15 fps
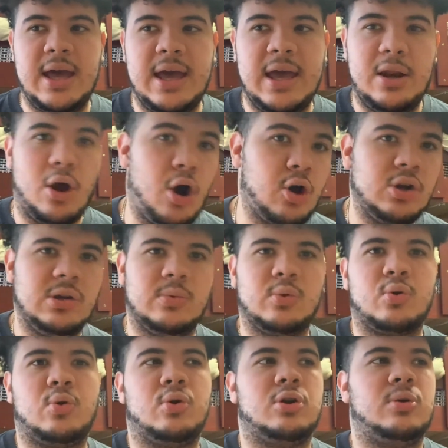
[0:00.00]
an audio
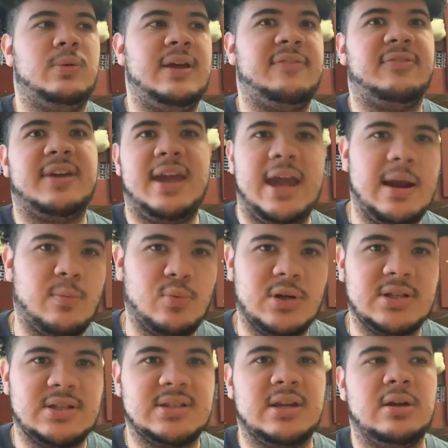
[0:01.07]
recorder, we have
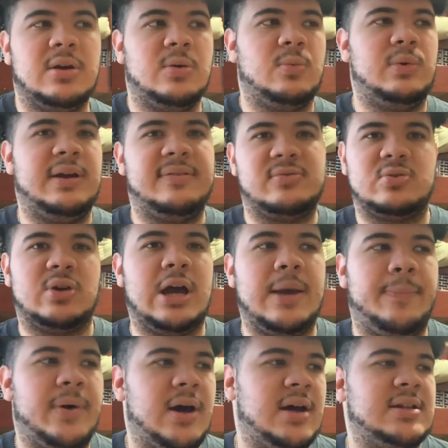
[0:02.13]
cameras, we have
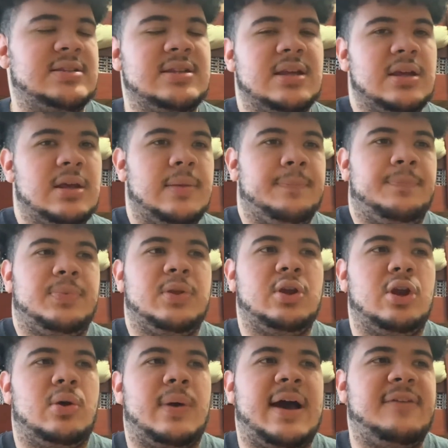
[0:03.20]
tripods, you
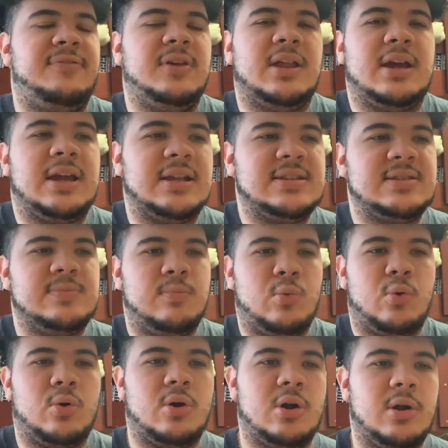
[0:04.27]
know, I feel like
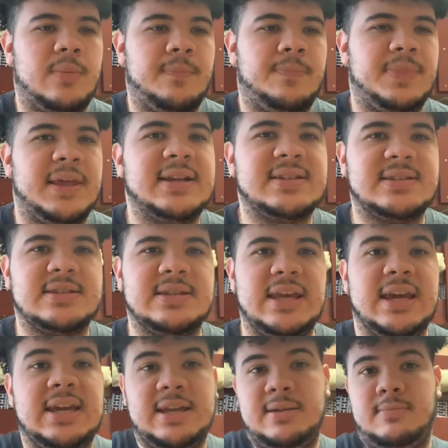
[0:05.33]

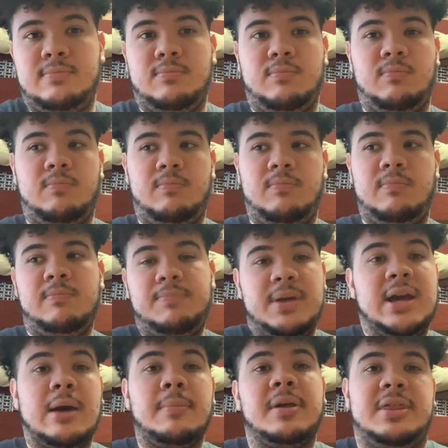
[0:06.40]
it can
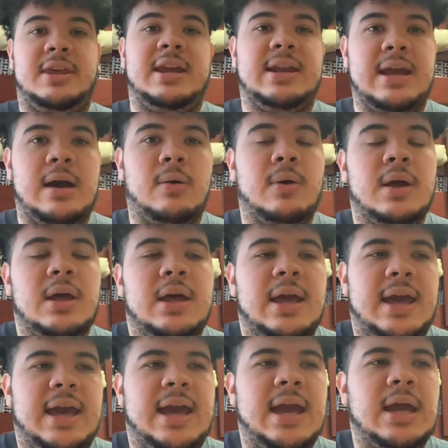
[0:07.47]
become a thing now.
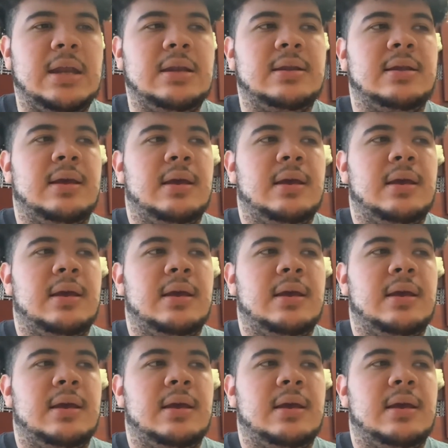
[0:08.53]
And,